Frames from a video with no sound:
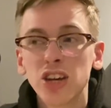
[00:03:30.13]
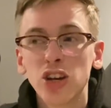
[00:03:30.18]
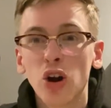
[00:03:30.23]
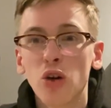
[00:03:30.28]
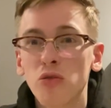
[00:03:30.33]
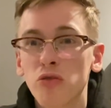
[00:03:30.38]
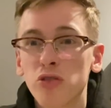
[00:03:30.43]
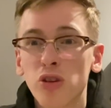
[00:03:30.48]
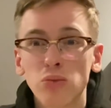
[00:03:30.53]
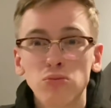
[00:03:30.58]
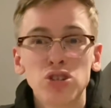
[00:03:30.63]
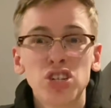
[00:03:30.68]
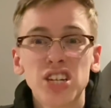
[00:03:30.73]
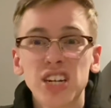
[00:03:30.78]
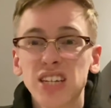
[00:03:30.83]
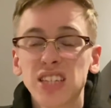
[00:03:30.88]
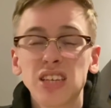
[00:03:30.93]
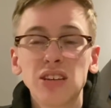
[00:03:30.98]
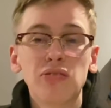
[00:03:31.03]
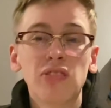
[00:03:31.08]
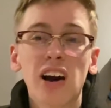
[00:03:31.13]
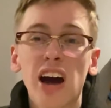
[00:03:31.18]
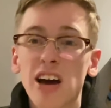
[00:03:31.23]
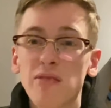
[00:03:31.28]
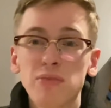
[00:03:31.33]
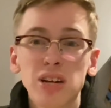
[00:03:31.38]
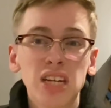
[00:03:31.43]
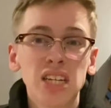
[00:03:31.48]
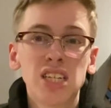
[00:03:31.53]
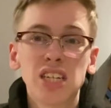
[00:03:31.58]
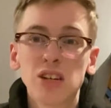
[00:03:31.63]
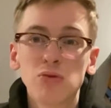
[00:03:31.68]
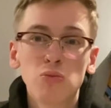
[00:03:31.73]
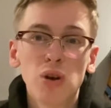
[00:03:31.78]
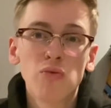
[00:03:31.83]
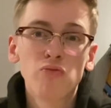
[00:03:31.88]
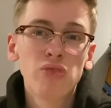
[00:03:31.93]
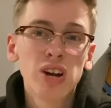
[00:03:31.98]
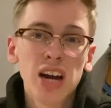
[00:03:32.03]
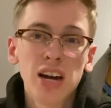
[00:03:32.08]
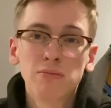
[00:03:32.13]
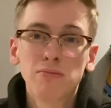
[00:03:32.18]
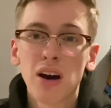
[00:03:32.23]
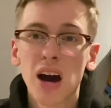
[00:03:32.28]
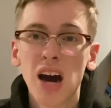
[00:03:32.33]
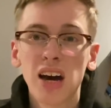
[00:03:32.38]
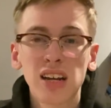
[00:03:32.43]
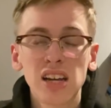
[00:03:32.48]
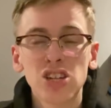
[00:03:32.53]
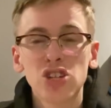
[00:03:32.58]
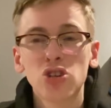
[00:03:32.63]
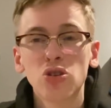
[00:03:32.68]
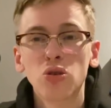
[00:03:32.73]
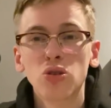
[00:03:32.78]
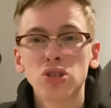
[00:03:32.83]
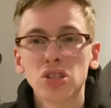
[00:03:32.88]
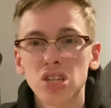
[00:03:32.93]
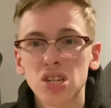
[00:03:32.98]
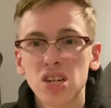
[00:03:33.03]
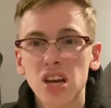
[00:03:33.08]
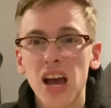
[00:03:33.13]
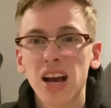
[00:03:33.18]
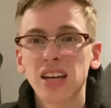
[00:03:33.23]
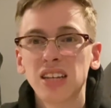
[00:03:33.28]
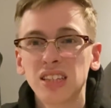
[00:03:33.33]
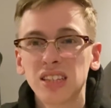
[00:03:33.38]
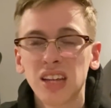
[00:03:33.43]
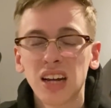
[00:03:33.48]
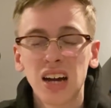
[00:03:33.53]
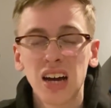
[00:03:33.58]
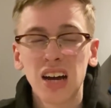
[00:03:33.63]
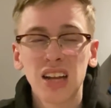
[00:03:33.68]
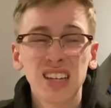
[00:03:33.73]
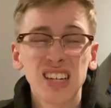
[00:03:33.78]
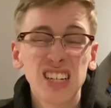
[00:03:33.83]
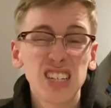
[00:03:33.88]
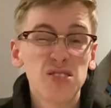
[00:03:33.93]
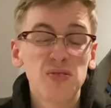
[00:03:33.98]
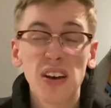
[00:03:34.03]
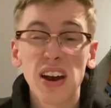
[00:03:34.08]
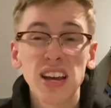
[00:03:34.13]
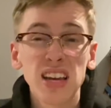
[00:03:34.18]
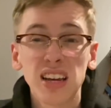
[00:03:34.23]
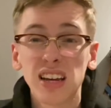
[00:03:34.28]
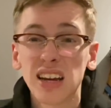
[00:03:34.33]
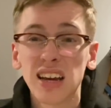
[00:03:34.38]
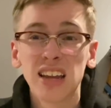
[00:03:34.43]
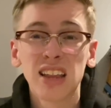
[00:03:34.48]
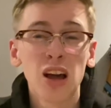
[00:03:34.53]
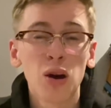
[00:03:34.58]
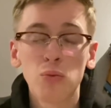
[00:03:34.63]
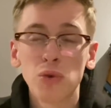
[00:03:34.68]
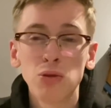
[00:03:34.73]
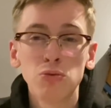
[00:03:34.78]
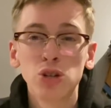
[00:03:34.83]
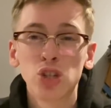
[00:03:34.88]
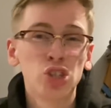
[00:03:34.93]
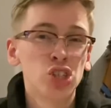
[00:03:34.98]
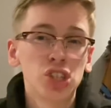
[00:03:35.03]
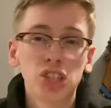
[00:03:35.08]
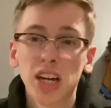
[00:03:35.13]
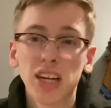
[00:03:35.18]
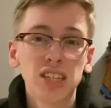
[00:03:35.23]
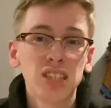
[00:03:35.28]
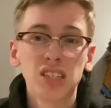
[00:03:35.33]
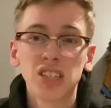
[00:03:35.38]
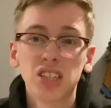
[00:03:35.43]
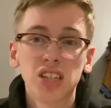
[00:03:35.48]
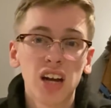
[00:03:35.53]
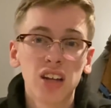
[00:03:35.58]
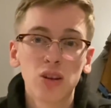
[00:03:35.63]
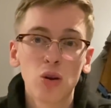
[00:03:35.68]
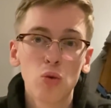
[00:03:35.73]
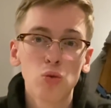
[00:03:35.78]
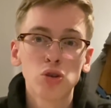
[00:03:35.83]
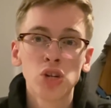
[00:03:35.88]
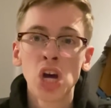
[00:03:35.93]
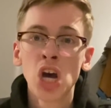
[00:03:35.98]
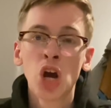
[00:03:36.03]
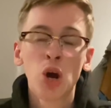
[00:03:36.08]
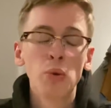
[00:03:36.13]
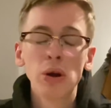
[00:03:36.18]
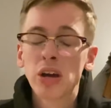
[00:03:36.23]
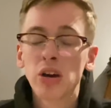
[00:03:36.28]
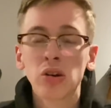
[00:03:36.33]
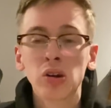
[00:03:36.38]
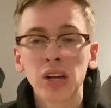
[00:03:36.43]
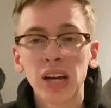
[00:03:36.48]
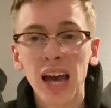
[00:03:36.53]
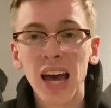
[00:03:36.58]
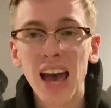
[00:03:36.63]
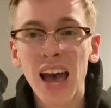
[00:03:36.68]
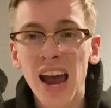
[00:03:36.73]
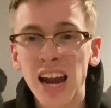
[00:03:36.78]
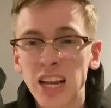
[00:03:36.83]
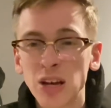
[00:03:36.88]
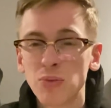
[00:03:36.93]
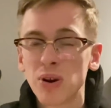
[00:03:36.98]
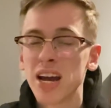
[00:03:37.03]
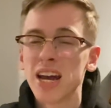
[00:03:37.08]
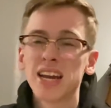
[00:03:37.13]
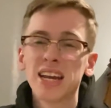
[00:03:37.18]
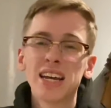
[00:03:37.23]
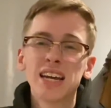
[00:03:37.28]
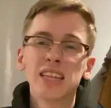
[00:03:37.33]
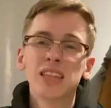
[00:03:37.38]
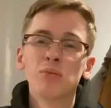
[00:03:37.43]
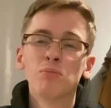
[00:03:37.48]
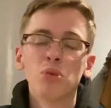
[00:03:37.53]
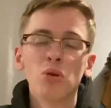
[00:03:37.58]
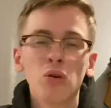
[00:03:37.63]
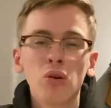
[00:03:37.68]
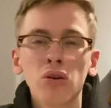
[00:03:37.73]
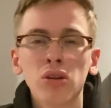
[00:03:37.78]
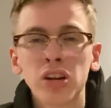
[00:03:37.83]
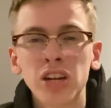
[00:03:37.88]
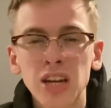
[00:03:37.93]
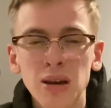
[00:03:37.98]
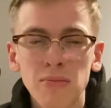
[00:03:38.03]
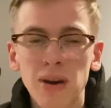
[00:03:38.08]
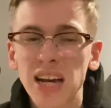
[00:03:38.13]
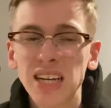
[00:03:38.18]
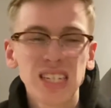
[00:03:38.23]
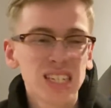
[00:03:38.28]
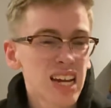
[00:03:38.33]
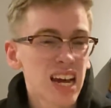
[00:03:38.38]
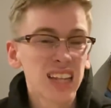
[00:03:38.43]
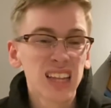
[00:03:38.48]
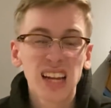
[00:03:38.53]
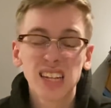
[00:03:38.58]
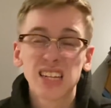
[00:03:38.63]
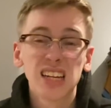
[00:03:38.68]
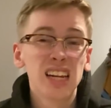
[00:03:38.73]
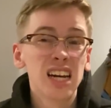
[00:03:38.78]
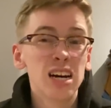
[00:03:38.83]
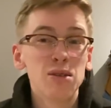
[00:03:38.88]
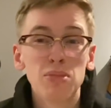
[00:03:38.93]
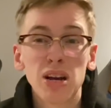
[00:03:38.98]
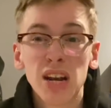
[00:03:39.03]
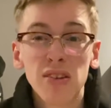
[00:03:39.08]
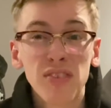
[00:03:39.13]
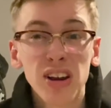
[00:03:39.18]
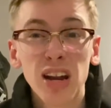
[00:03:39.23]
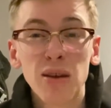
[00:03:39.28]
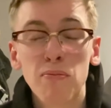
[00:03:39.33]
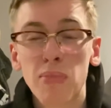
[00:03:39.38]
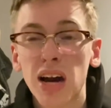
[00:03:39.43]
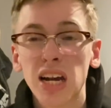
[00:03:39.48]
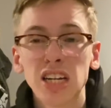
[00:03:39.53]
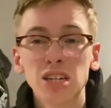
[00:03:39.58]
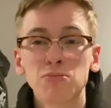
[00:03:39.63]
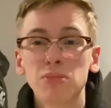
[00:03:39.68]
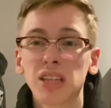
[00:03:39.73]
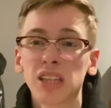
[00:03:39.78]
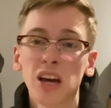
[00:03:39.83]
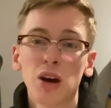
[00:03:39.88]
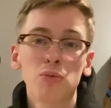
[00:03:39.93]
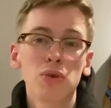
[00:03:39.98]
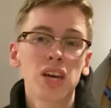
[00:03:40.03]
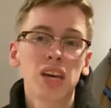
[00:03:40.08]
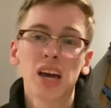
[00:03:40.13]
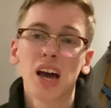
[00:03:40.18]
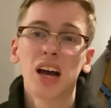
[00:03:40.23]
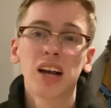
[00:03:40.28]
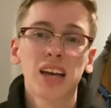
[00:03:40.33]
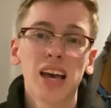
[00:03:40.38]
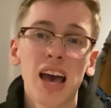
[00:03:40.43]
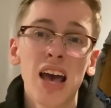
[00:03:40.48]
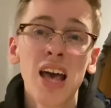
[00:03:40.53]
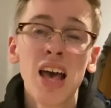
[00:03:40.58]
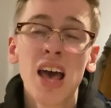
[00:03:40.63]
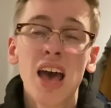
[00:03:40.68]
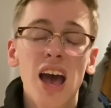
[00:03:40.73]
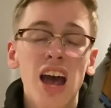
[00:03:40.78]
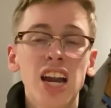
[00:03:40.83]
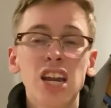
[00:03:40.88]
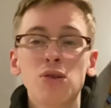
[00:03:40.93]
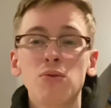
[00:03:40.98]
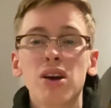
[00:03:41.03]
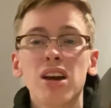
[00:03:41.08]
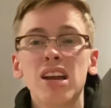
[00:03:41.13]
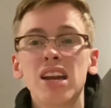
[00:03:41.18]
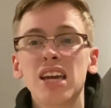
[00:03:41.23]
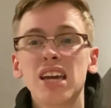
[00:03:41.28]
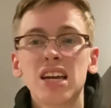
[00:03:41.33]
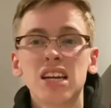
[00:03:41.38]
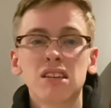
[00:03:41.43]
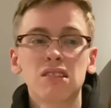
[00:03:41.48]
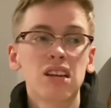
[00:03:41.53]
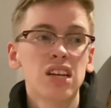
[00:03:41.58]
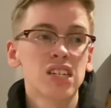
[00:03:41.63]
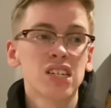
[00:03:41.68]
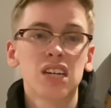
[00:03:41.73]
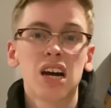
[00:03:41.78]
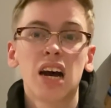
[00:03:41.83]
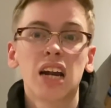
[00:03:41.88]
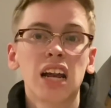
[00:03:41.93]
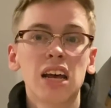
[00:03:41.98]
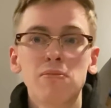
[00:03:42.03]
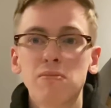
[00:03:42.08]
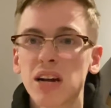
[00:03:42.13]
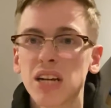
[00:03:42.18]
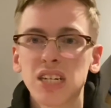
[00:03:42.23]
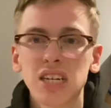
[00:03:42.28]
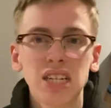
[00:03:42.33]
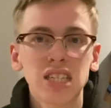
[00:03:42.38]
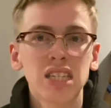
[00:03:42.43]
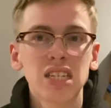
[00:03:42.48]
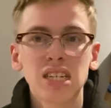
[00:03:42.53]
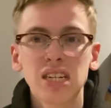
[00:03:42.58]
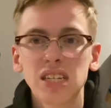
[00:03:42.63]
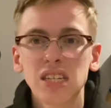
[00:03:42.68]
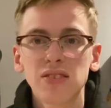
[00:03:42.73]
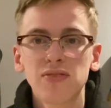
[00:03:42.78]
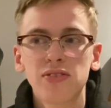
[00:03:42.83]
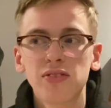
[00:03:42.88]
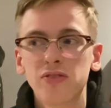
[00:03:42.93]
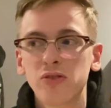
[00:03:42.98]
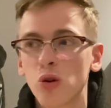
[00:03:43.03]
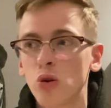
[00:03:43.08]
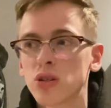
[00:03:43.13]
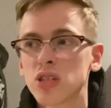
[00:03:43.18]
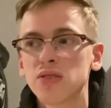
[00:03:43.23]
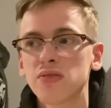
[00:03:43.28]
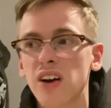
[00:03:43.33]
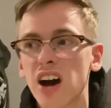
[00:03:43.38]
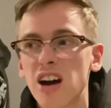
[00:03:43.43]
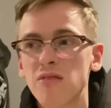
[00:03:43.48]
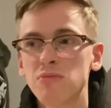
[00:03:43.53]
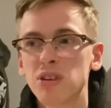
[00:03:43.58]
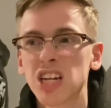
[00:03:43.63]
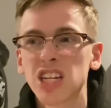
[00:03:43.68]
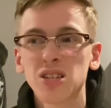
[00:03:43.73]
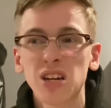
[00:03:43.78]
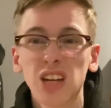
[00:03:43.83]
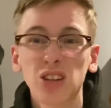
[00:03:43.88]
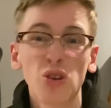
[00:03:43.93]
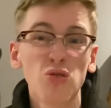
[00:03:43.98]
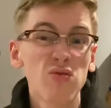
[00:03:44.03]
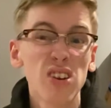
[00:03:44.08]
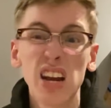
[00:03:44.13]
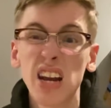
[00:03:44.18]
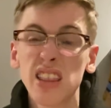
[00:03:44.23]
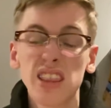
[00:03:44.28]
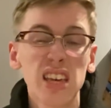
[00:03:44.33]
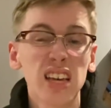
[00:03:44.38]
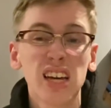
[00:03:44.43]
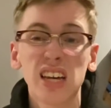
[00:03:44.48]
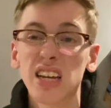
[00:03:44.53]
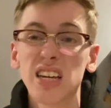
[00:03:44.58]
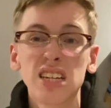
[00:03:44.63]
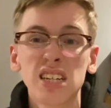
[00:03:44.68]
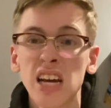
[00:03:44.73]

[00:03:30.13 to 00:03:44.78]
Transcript: from 65 minutes in, when Riyad Mahrez scores the second, I think it's very clear that we were just chasing shadows. We couldn't get anywhere near the ball, and you might say that's a little bit of an embarrassment that we can't get anywhere near a side like Manchester City for 45 minutes. I don't really think it is,